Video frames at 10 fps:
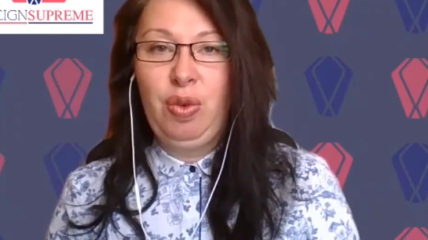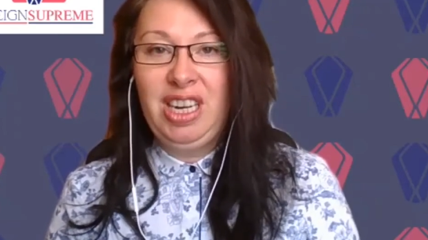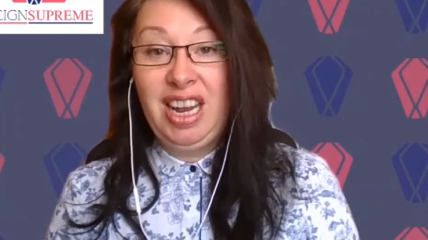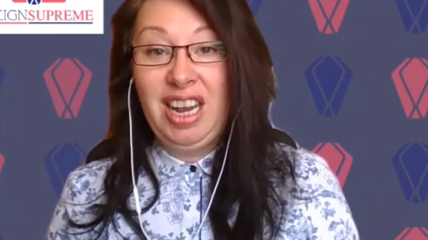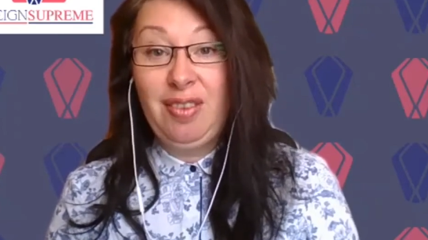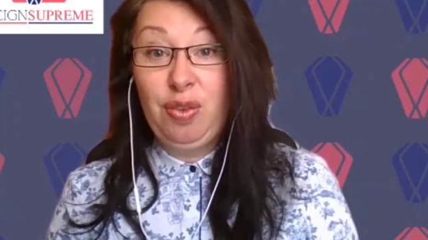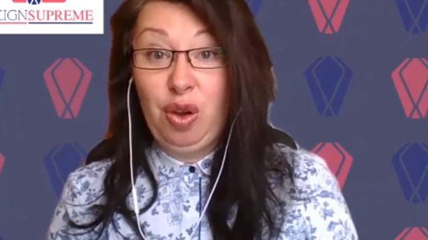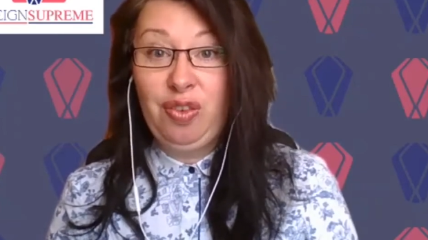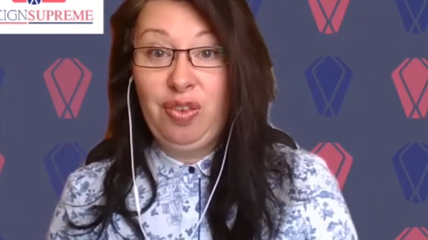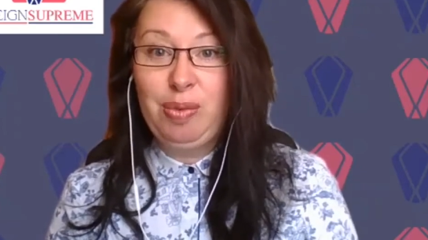we then have a
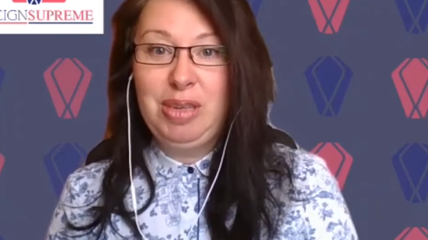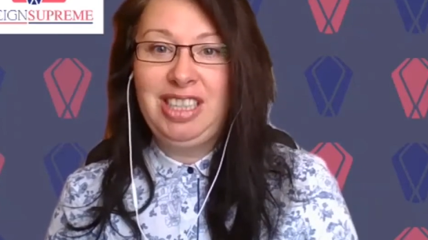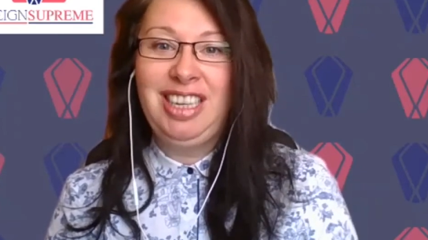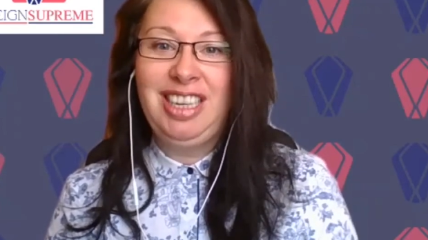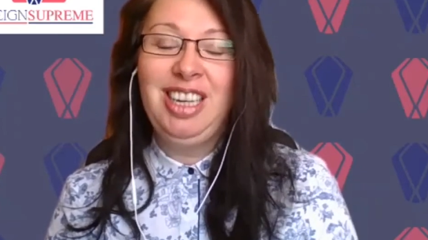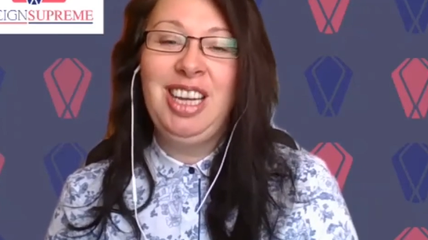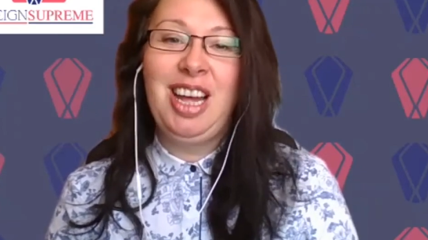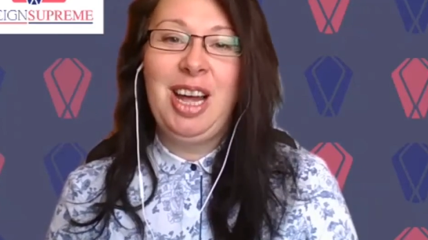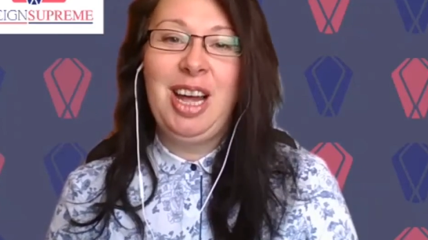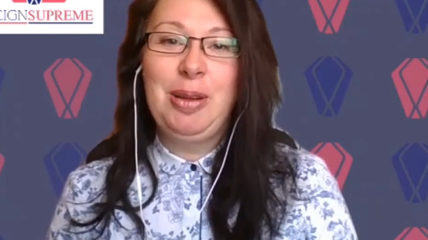follow-up meeting,